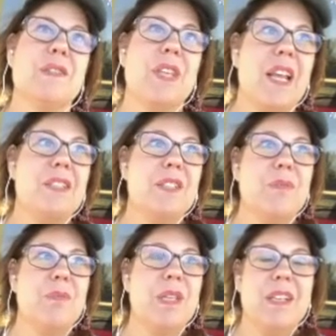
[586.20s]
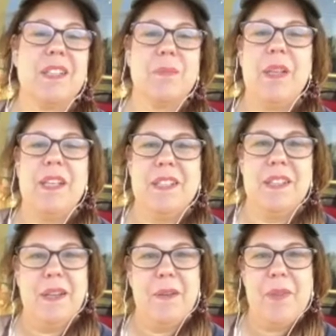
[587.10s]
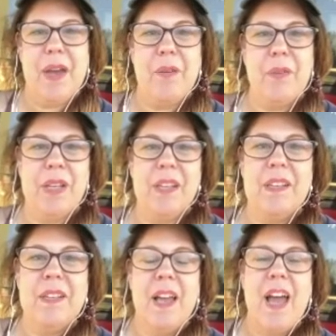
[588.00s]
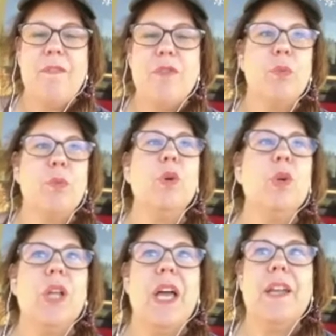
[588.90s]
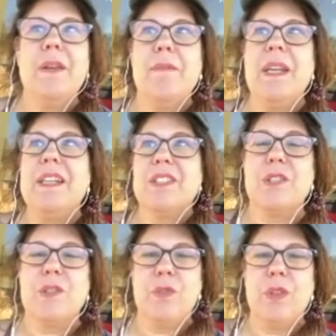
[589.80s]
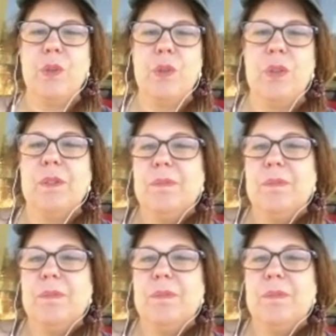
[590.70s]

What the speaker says: that has to be explained to them that we have the rule, and it makes us feel,